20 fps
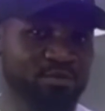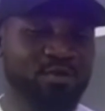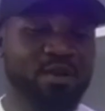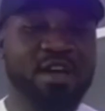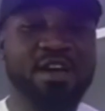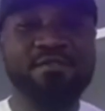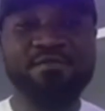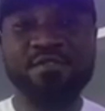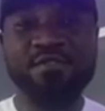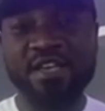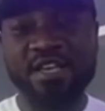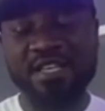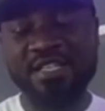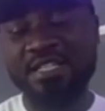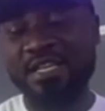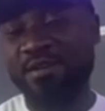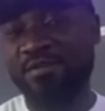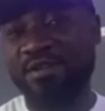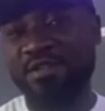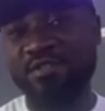So every
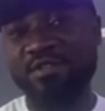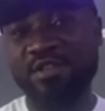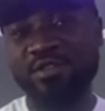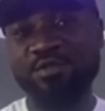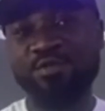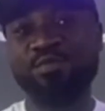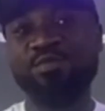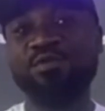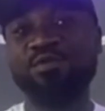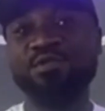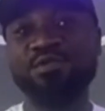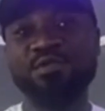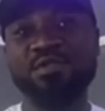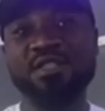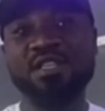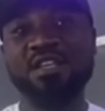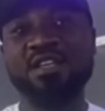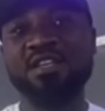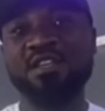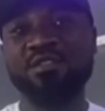8 hours you are supposed to
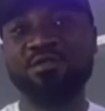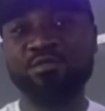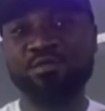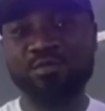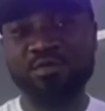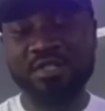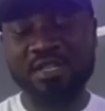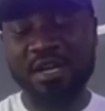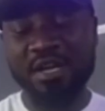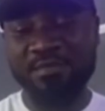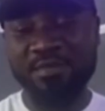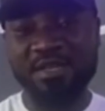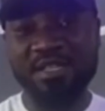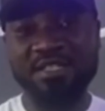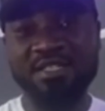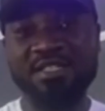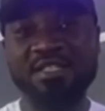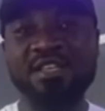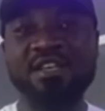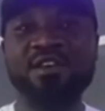take 2
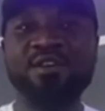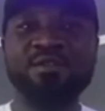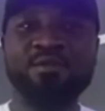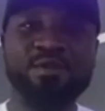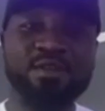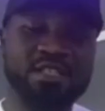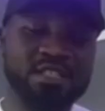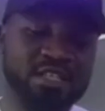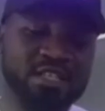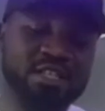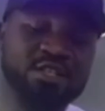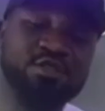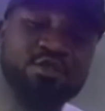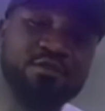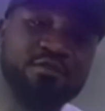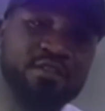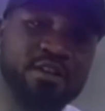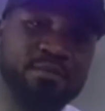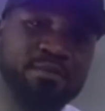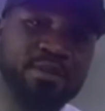tablets, which each
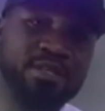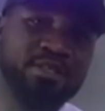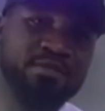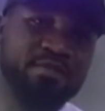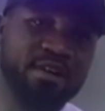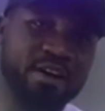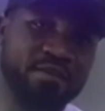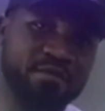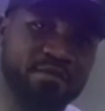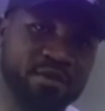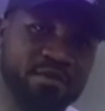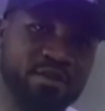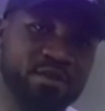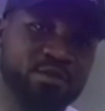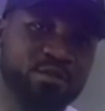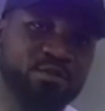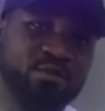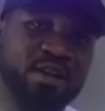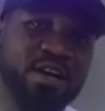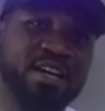of them is 500.
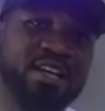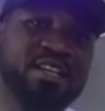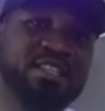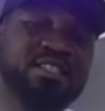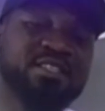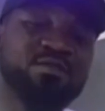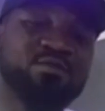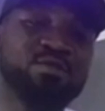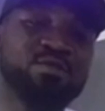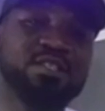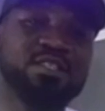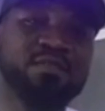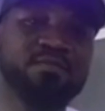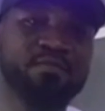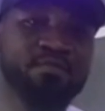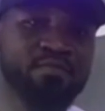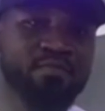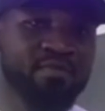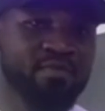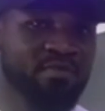So you are getting what?
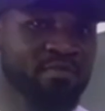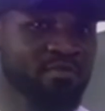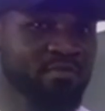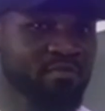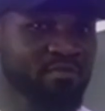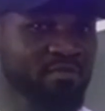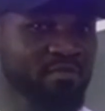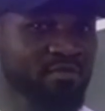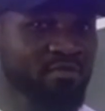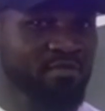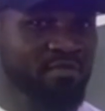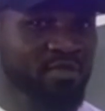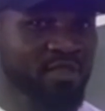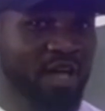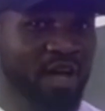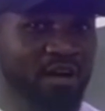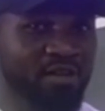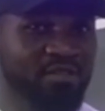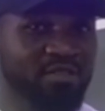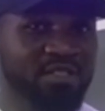
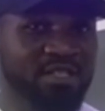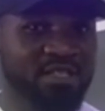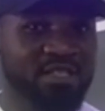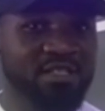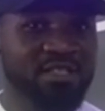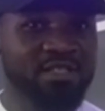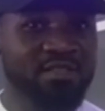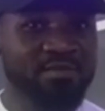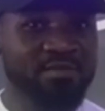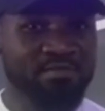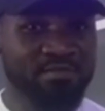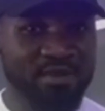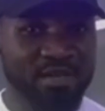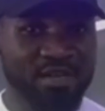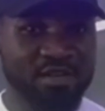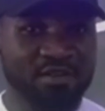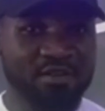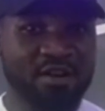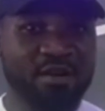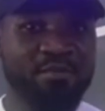1000
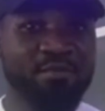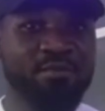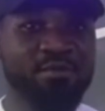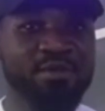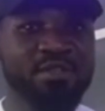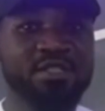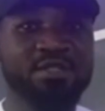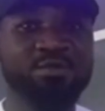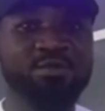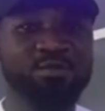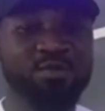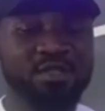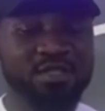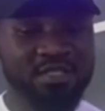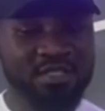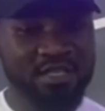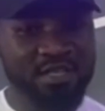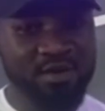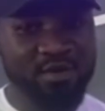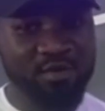milligram, which is what?
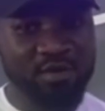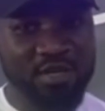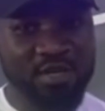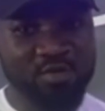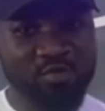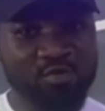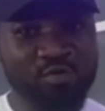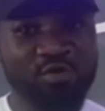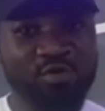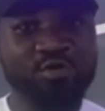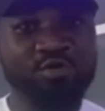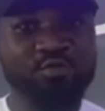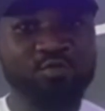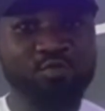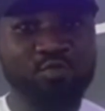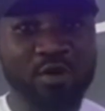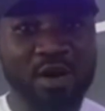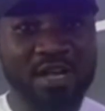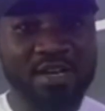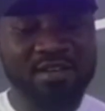Equal to
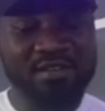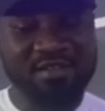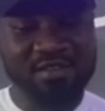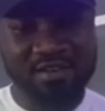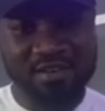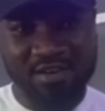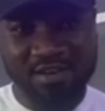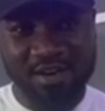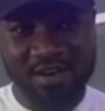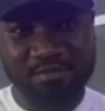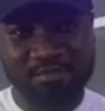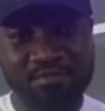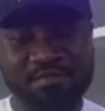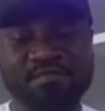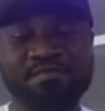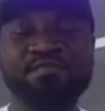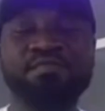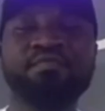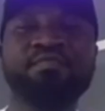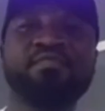1 gram.
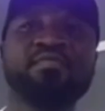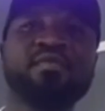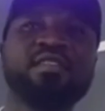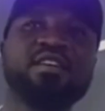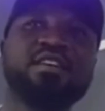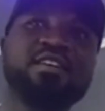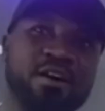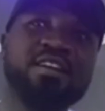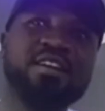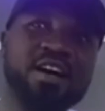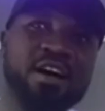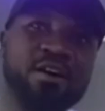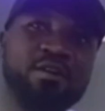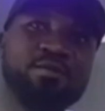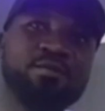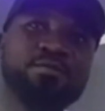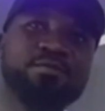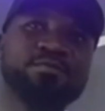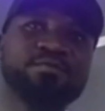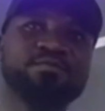
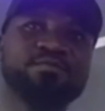Now,